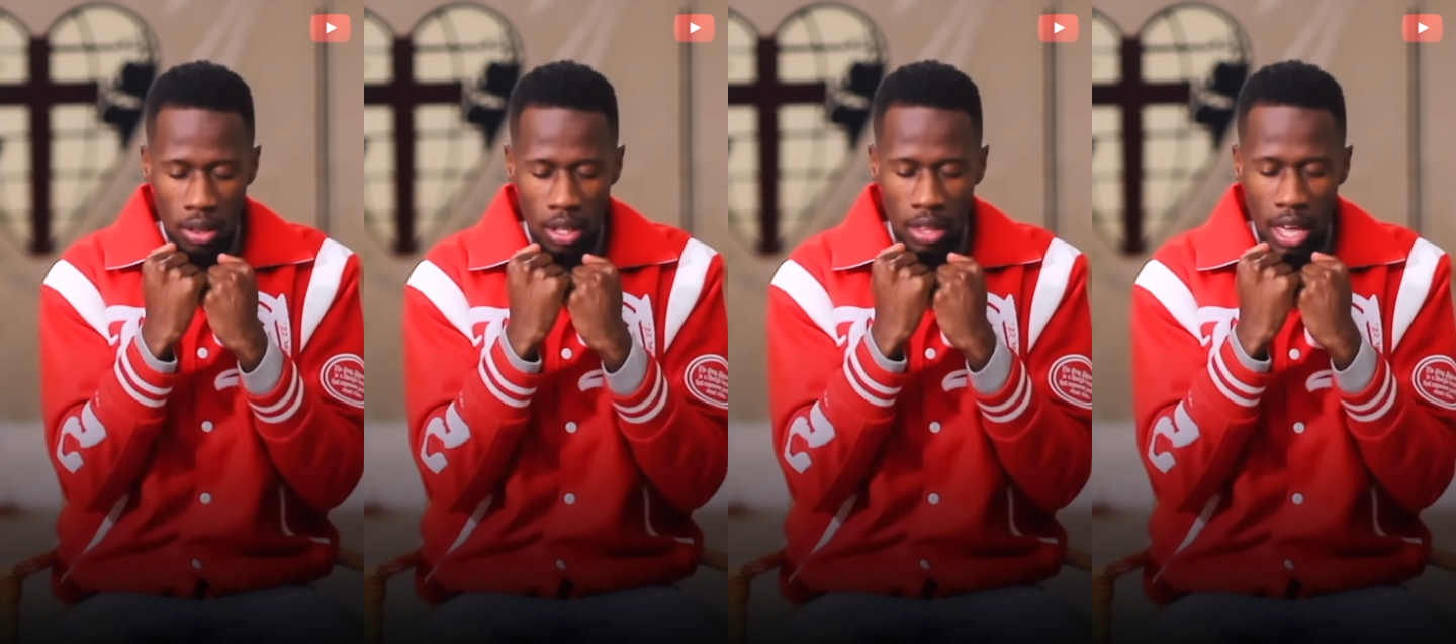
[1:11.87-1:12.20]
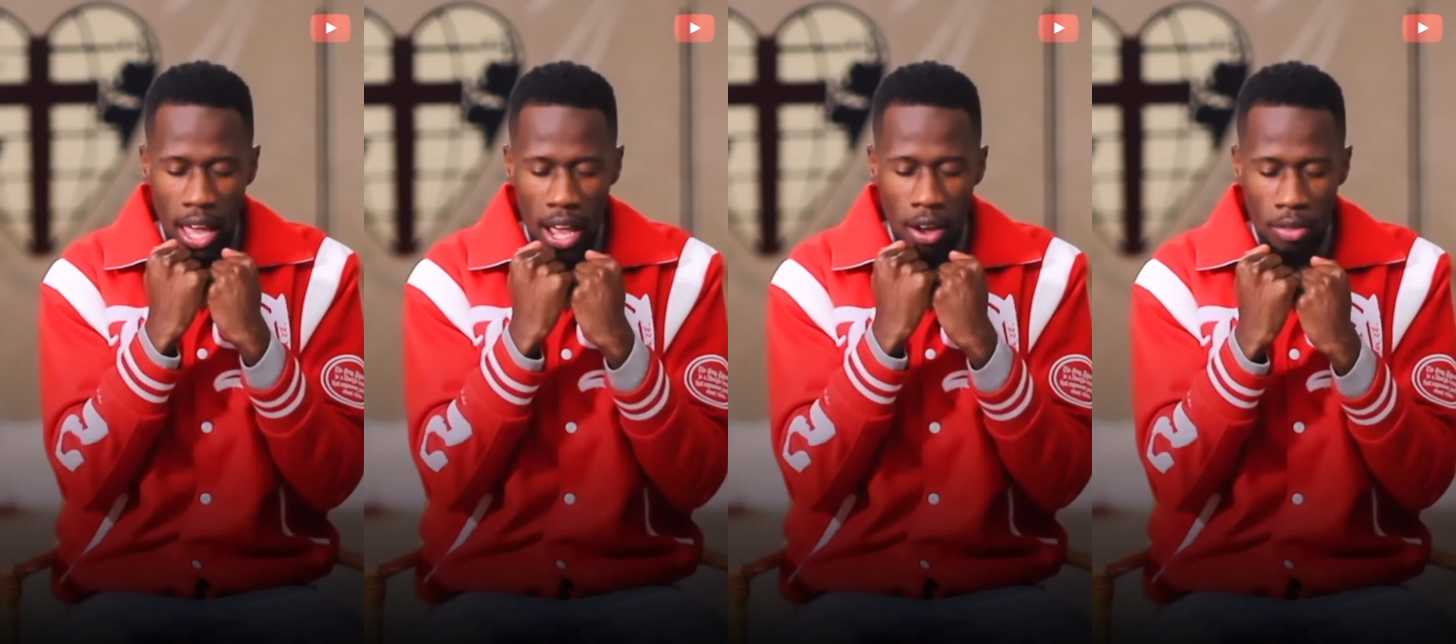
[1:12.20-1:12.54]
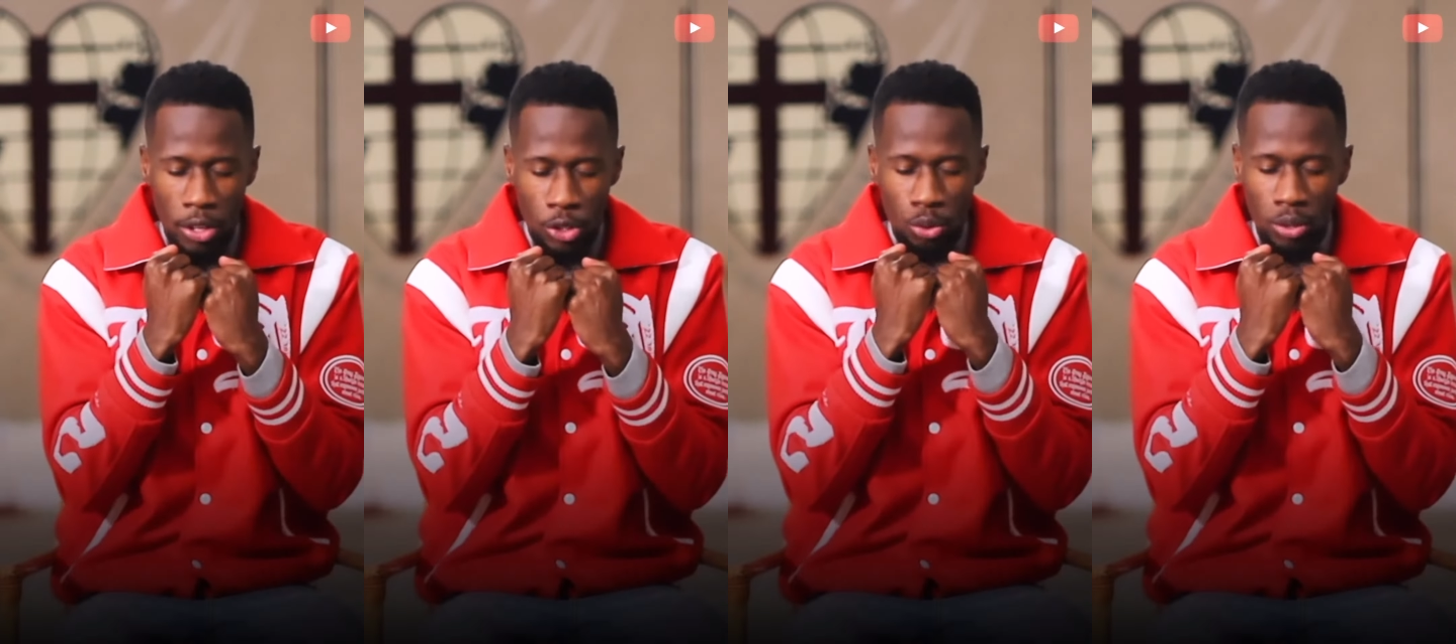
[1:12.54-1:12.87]
than the air
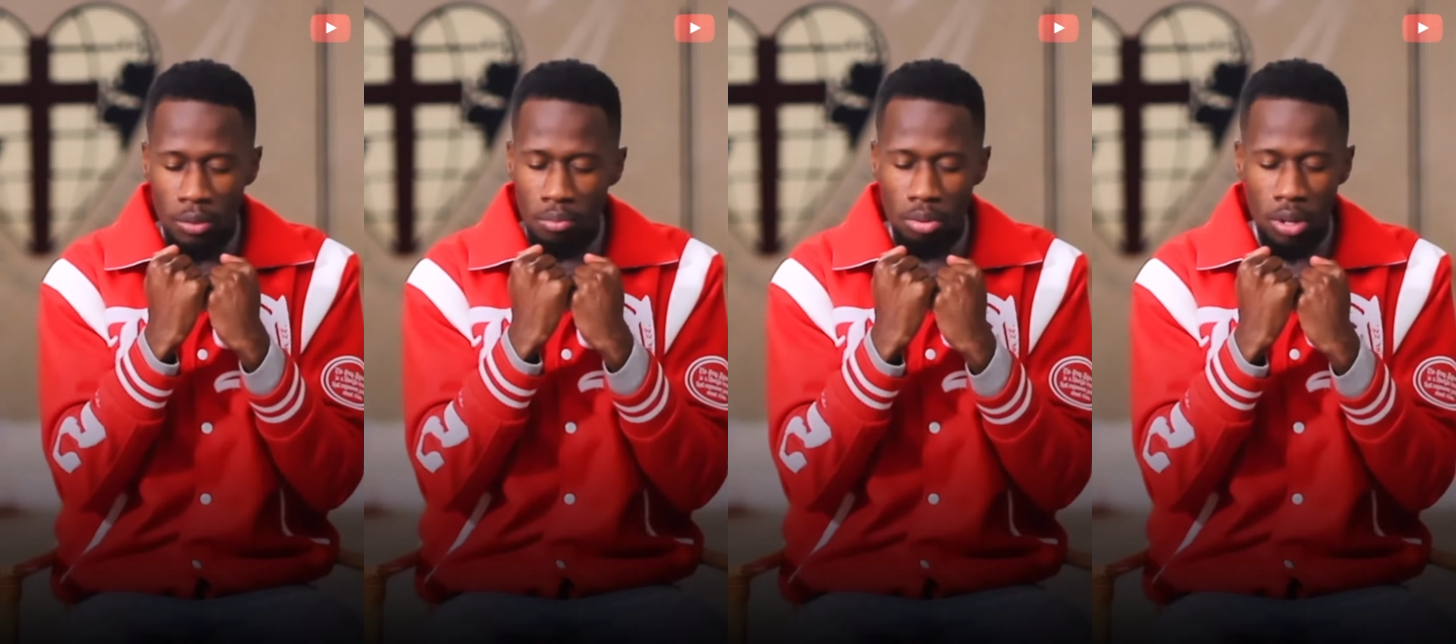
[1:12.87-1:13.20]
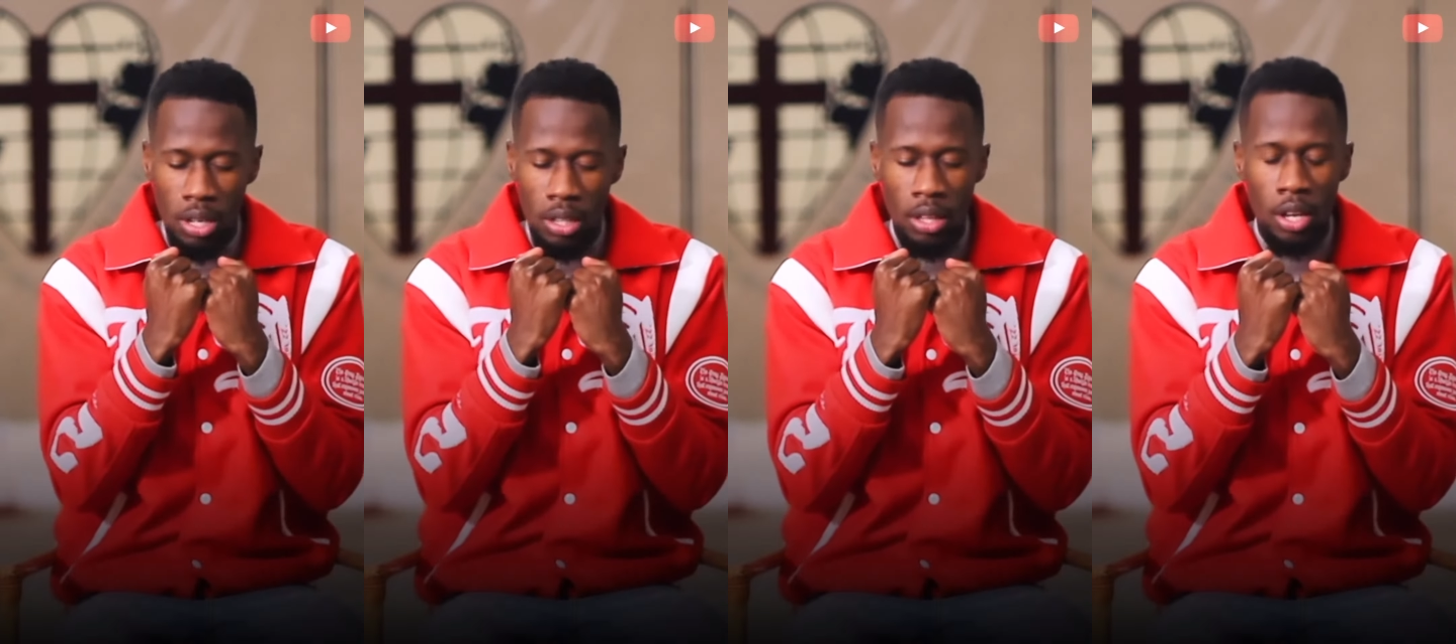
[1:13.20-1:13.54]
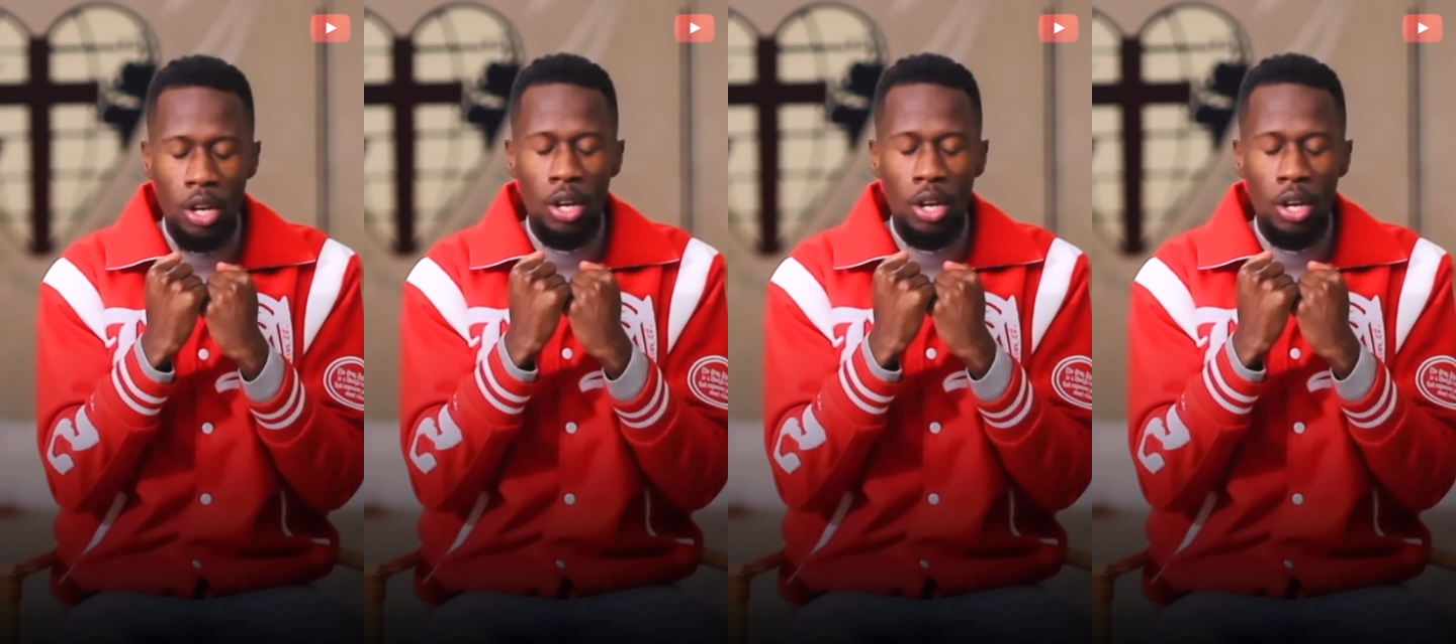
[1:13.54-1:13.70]
that you can breathe.